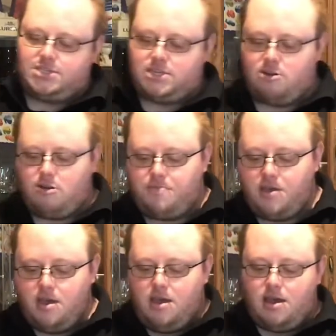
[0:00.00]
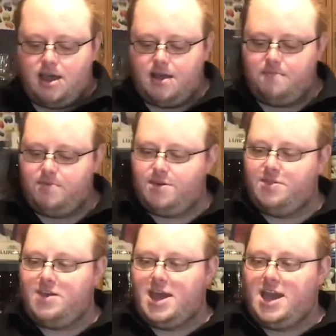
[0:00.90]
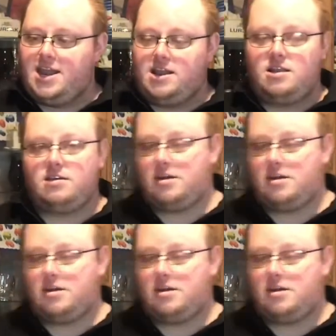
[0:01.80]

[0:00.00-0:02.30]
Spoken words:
syrup that then